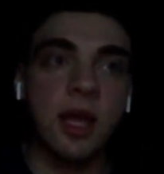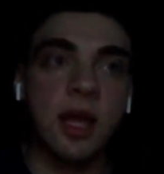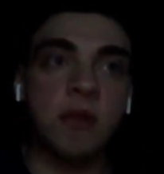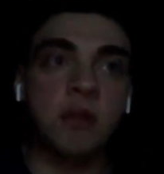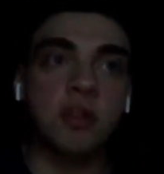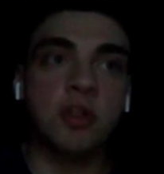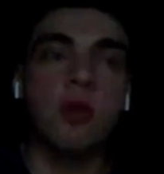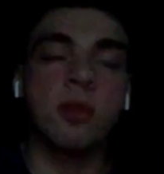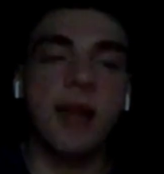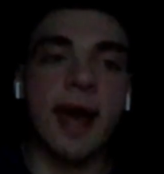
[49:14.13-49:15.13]
it was
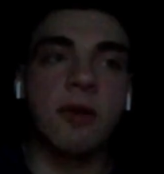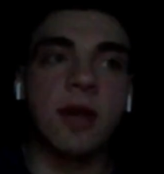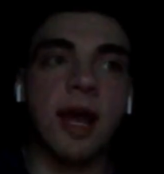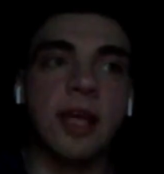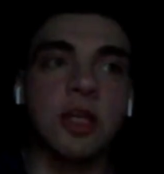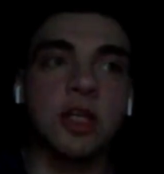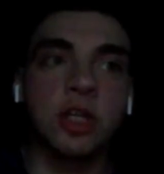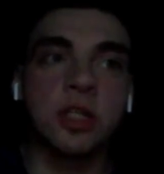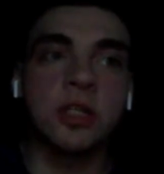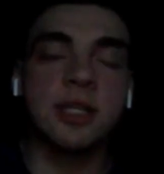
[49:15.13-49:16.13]
so loud I
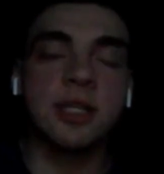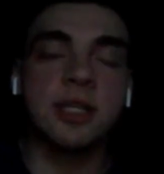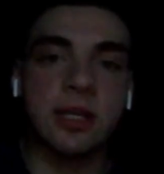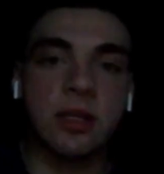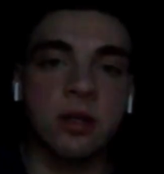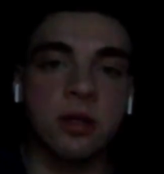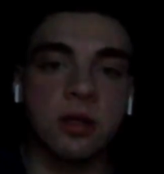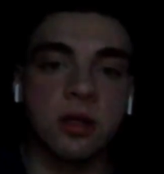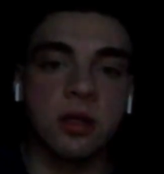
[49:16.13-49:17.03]
couldn't hear